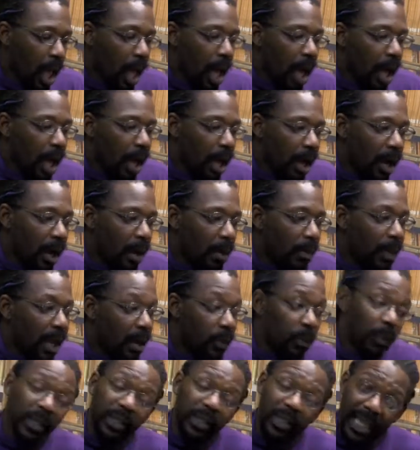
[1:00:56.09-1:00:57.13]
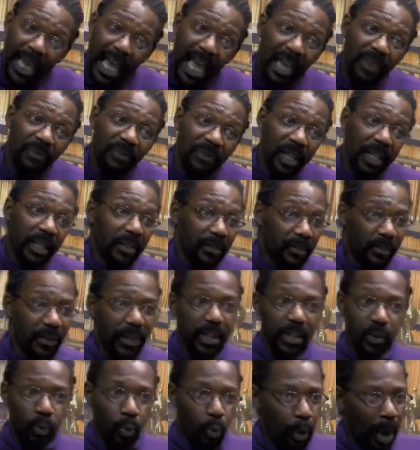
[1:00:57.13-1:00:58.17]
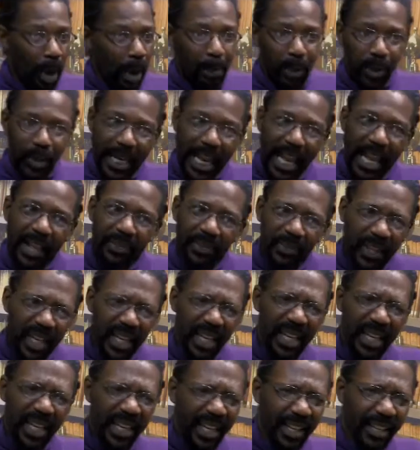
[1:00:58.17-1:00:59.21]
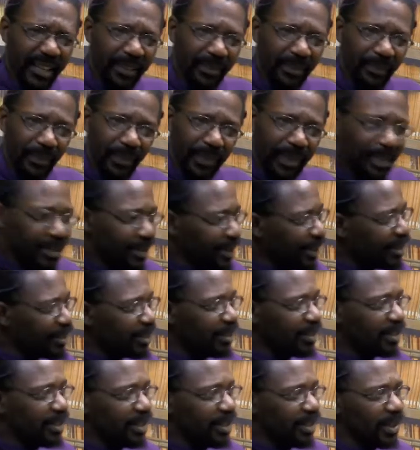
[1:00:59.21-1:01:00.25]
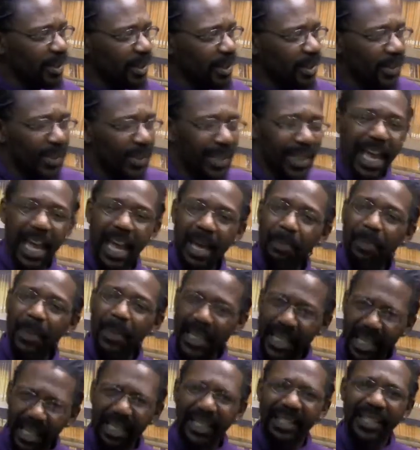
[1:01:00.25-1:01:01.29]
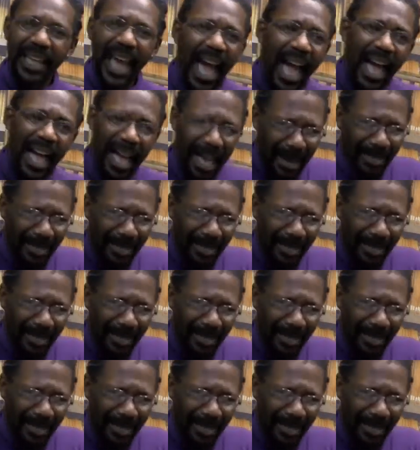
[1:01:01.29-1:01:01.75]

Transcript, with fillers: um, and with the advent of this webernet thing session zero can happen anytime